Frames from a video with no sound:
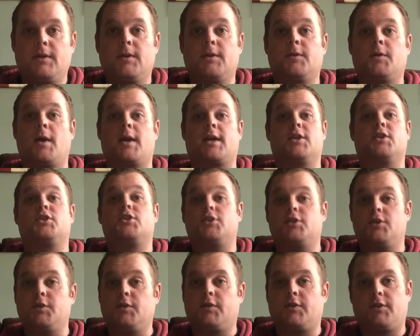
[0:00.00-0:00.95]
So I can
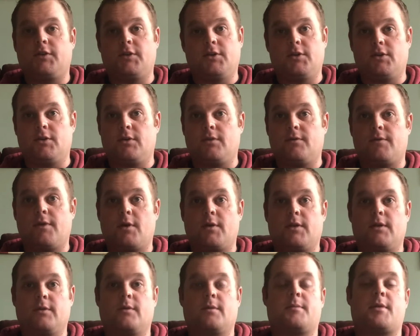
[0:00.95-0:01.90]
choose to
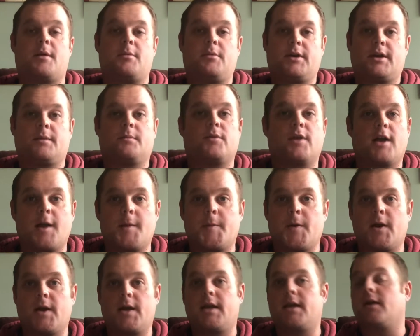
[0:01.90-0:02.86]
vote the Republican
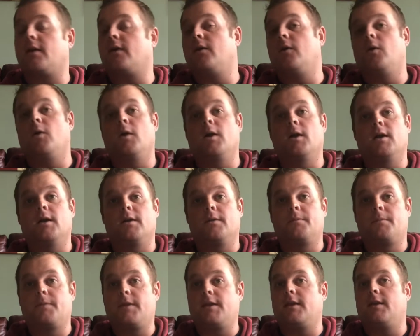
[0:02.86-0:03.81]
primary or
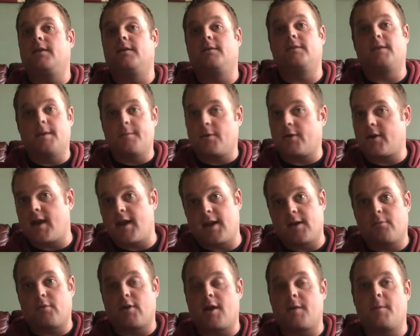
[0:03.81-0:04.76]
the
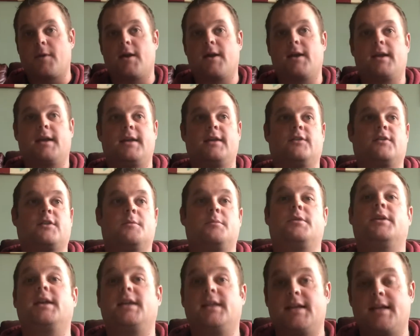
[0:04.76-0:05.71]
Democratic primary. It is
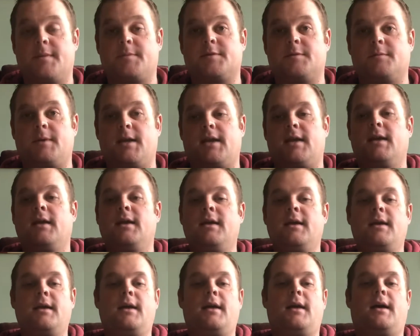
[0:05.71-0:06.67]
completely up to me,
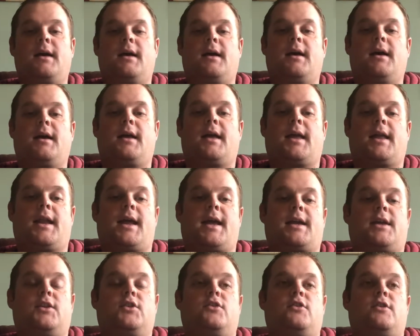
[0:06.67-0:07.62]
and I
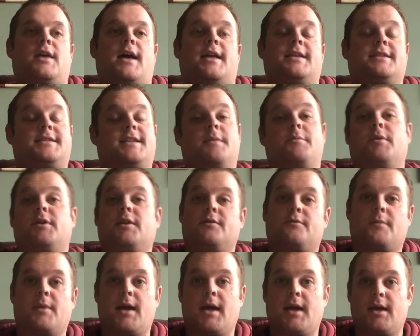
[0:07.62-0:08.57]
can do that separate of
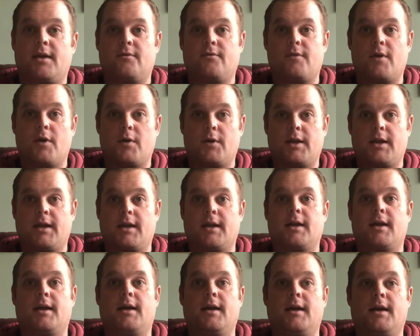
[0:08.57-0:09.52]
my voting
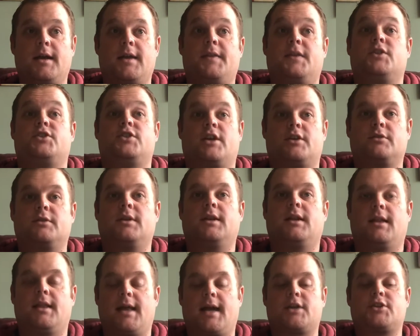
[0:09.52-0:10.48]
in the
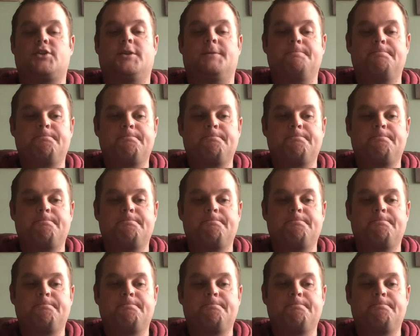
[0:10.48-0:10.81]
general election.